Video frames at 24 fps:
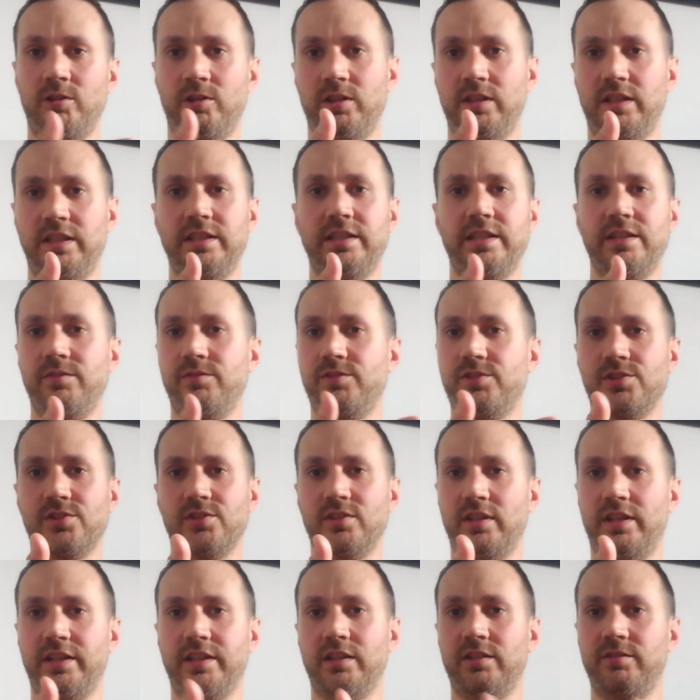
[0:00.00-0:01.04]
he gives
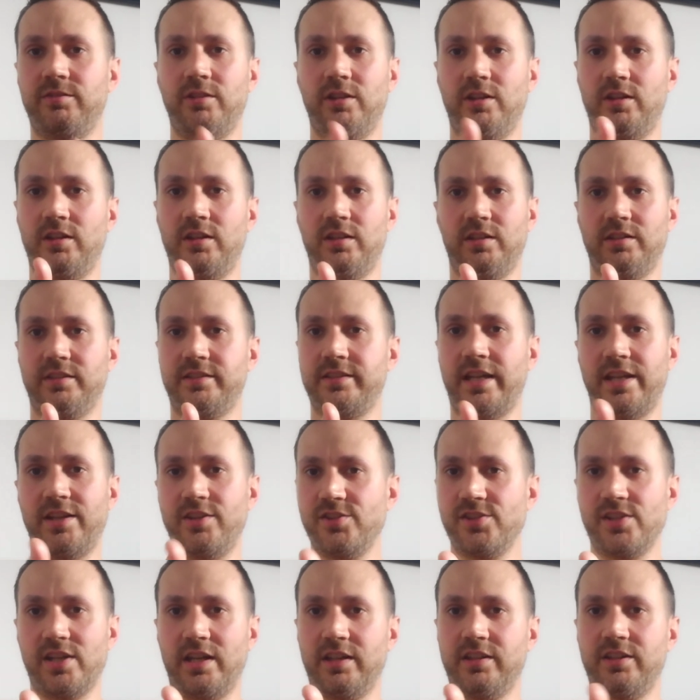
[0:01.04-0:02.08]
like a 10
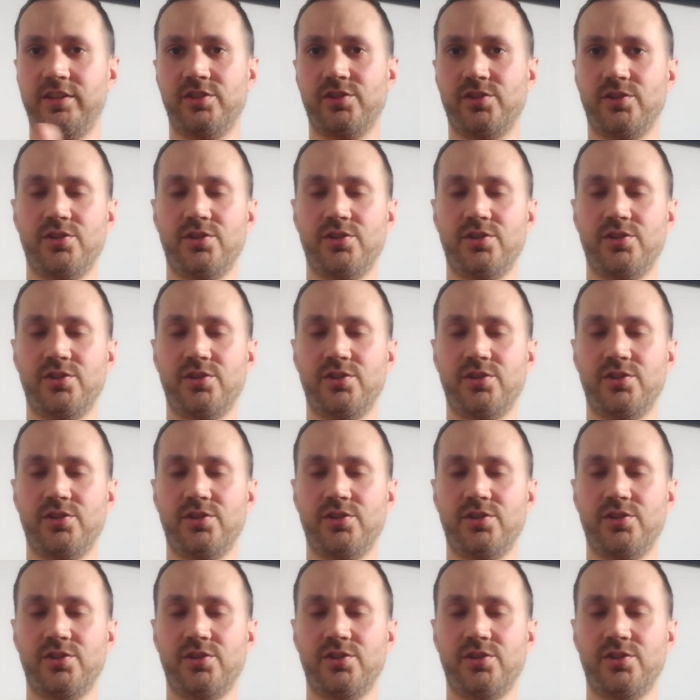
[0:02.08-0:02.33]
seconds